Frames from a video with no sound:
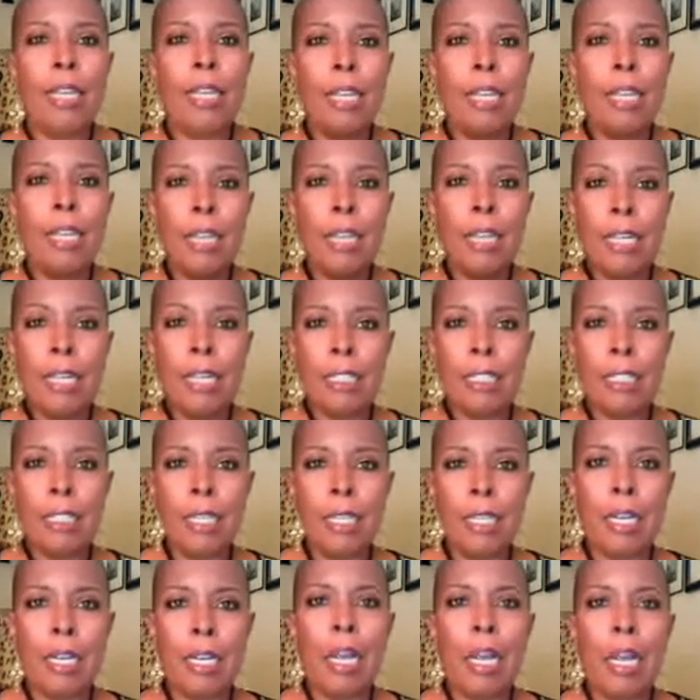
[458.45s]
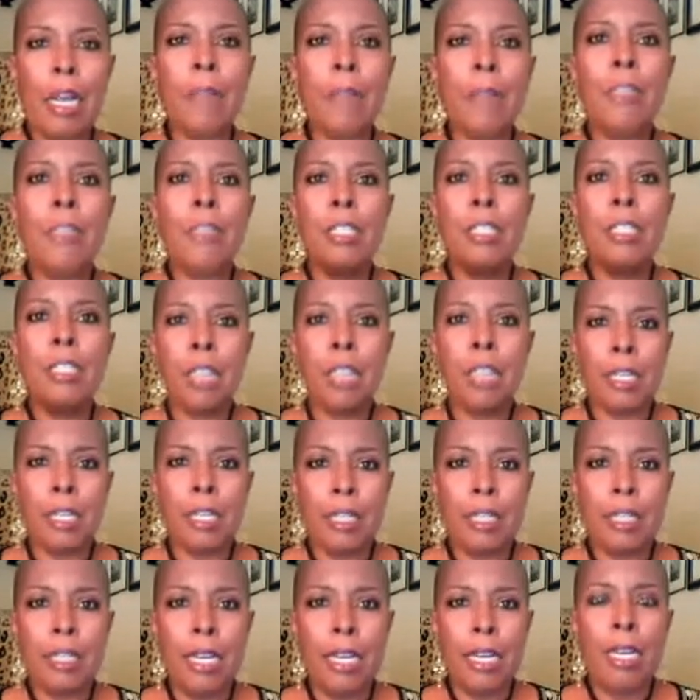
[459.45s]
Again, like I said, I'm
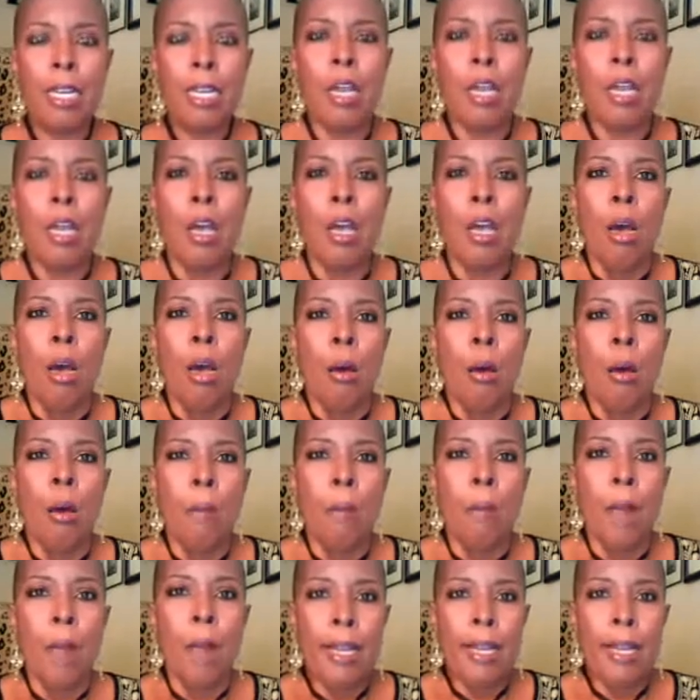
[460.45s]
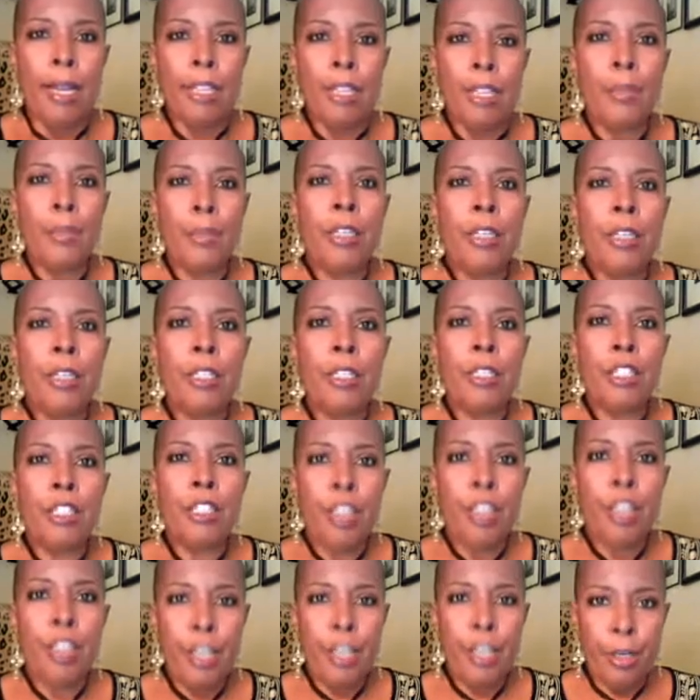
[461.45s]
discussing my
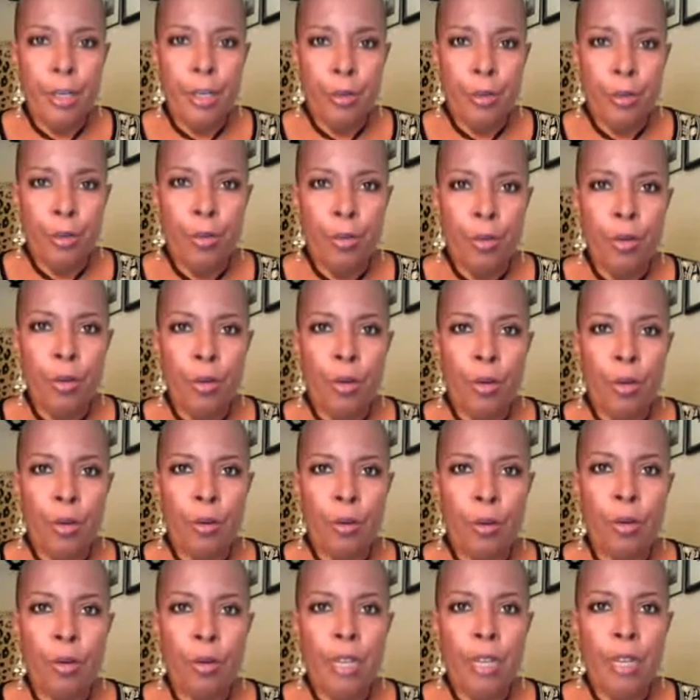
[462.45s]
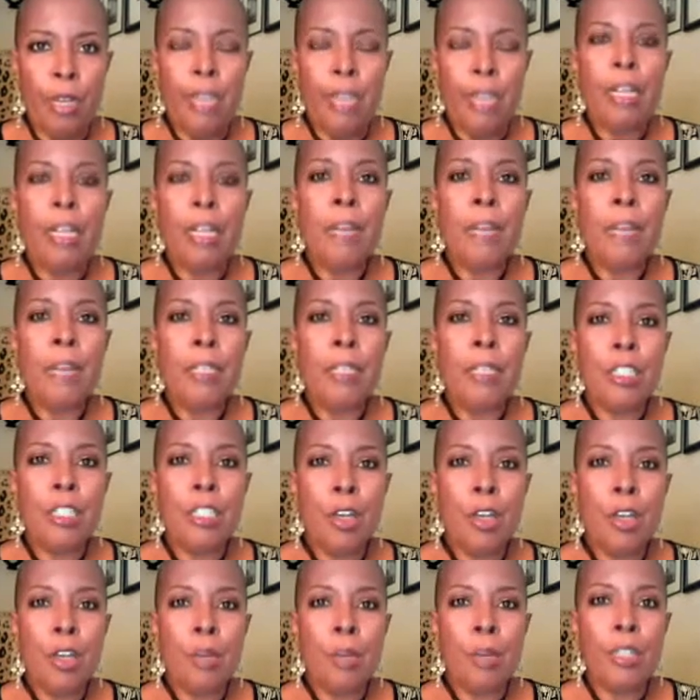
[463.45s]
experience to you in
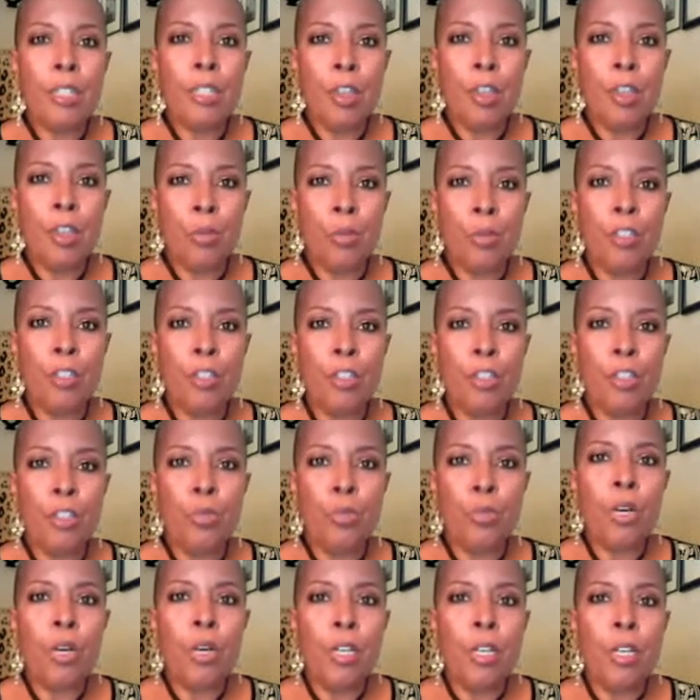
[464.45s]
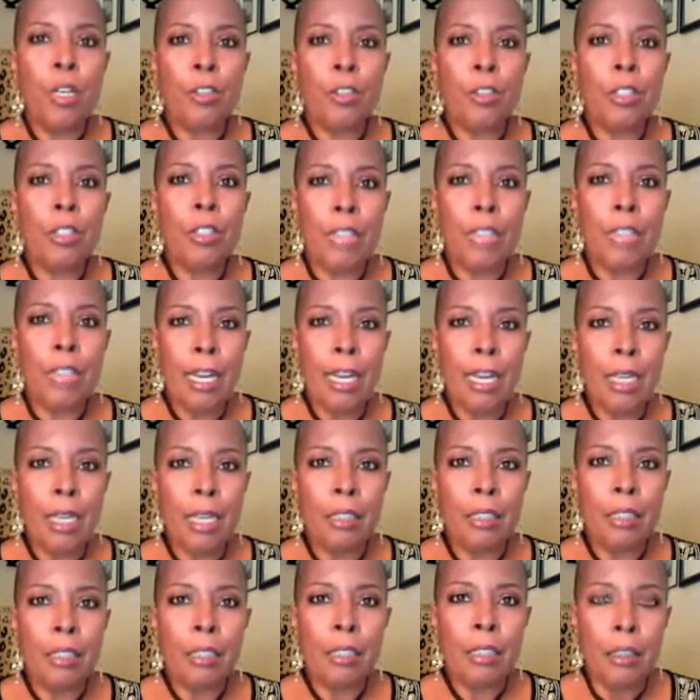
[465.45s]
layman's terms in hopes that you will
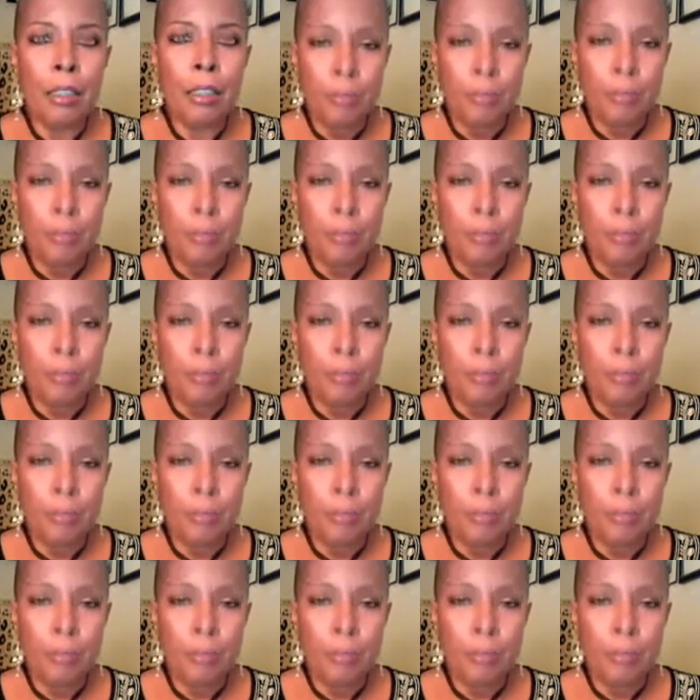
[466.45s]
understand